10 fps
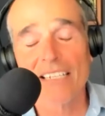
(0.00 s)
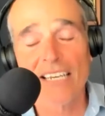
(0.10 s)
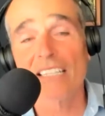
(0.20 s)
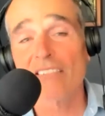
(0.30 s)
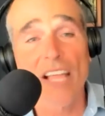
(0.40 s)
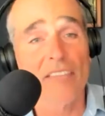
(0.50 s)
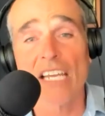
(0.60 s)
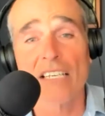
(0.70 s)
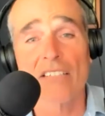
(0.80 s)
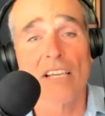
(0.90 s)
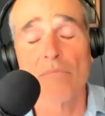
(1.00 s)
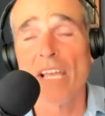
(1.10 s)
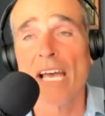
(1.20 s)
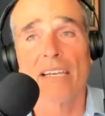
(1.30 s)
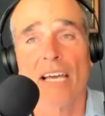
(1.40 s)
It, and it's not that easy.
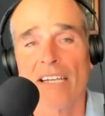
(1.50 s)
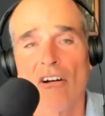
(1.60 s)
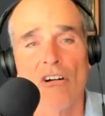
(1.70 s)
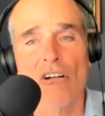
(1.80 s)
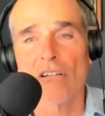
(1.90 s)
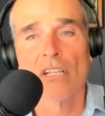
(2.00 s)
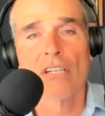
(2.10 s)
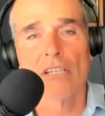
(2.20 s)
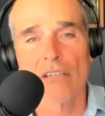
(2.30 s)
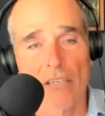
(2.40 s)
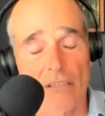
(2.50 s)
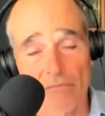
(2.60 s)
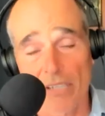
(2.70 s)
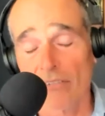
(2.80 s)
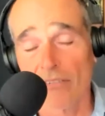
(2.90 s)
I'm not an all uh,
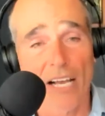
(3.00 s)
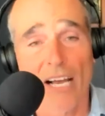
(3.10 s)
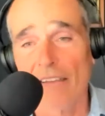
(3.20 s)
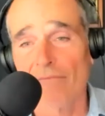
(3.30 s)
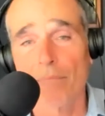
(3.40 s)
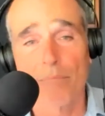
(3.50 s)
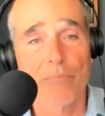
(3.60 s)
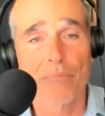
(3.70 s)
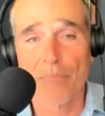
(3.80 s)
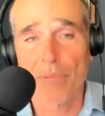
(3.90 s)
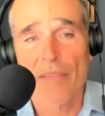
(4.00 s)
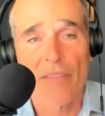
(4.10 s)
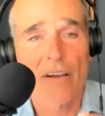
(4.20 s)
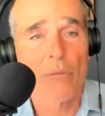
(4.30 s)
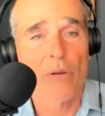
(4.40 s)
because uh, I've
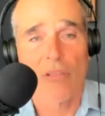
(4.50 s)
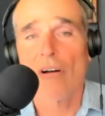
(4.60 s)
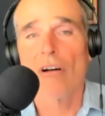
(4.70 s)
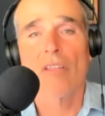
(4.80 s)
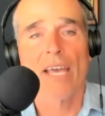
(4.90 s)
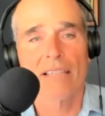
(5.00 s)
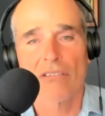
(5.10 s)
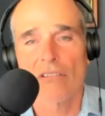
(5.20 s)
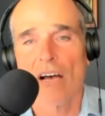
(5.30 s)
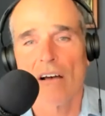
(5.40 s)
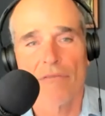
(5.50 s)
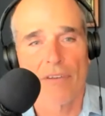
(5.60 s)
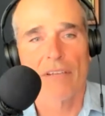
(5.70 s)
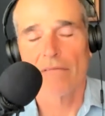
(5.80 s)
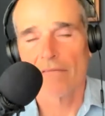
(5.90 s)
been there with all that
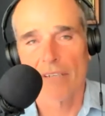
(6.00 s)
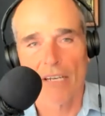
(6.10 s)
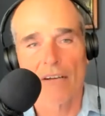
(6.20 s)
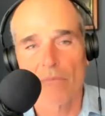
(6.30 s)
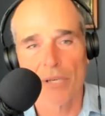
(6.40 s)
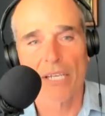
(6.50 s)
stuff, and you know.